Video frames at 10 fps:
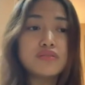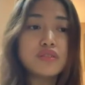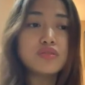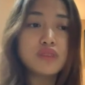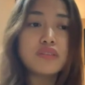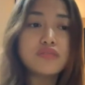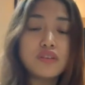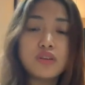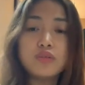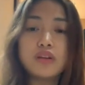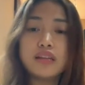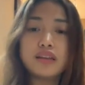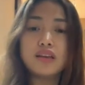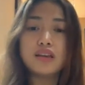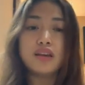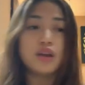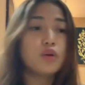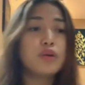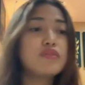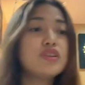feels right for you, and
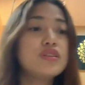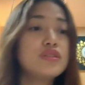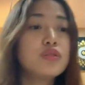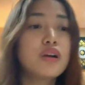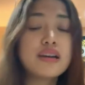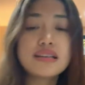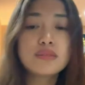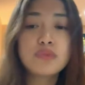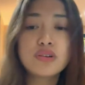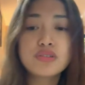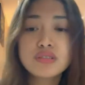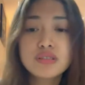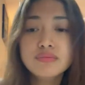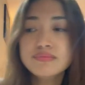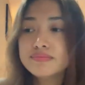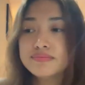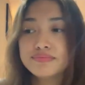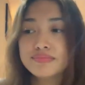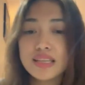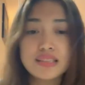whoever you are as a person
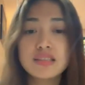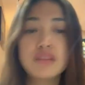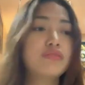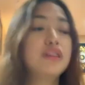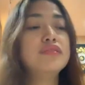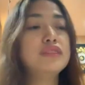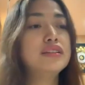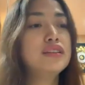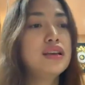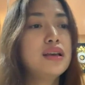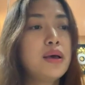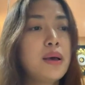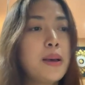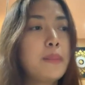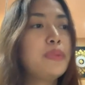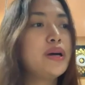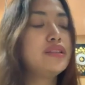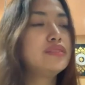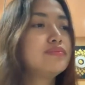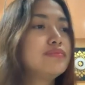is not relevant. But